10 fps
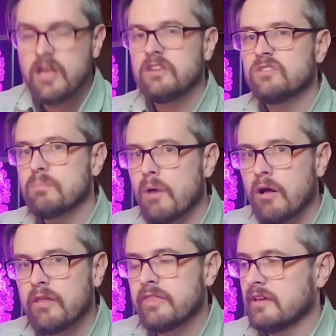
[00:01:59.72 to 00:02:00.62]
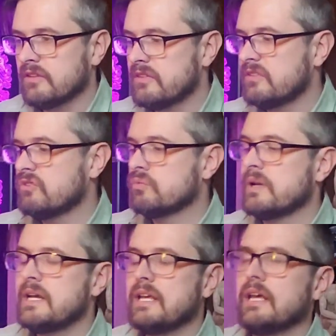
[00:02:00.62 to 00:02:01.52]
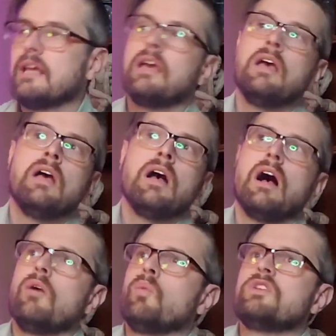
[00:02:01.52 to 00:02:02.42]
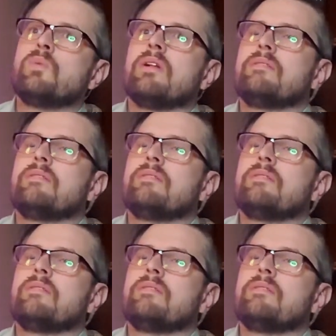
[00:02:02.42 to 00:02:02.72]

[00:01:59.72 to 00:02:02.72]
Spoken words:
Small things. This is reading which one